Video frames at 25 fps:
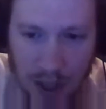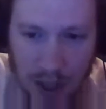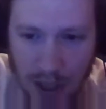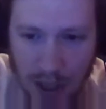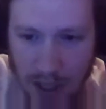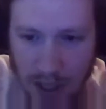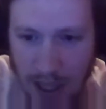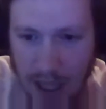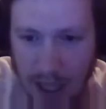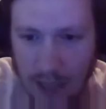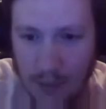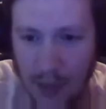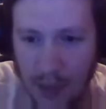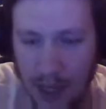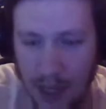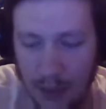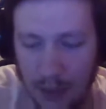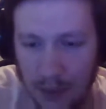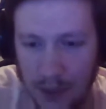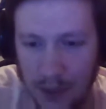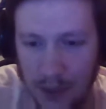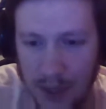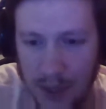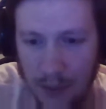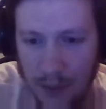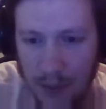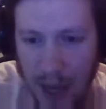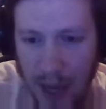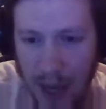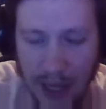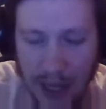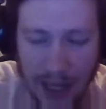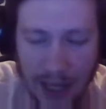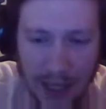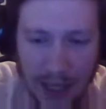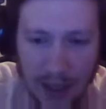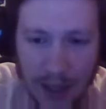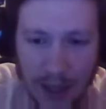And he's been able to sit
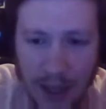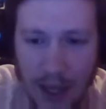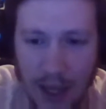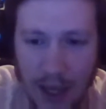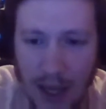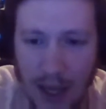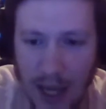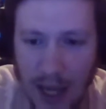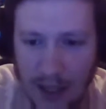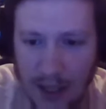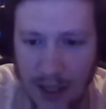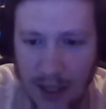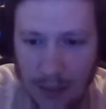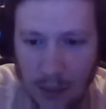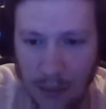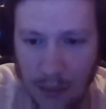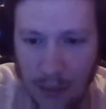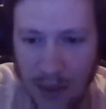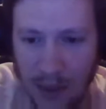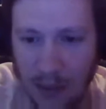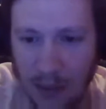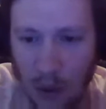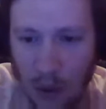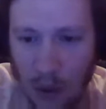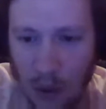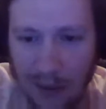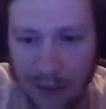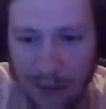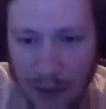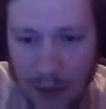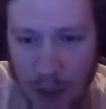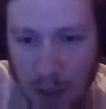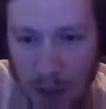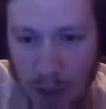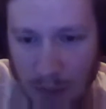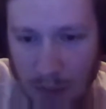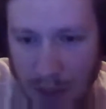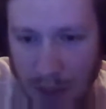back and has seemed to be more
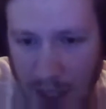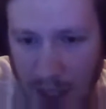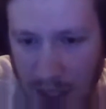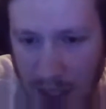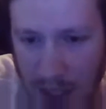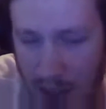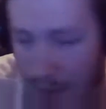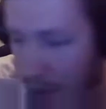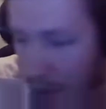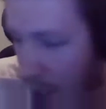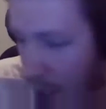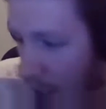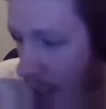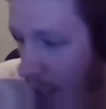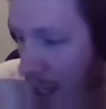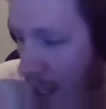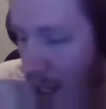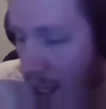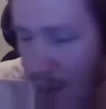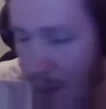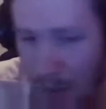efficient because of it.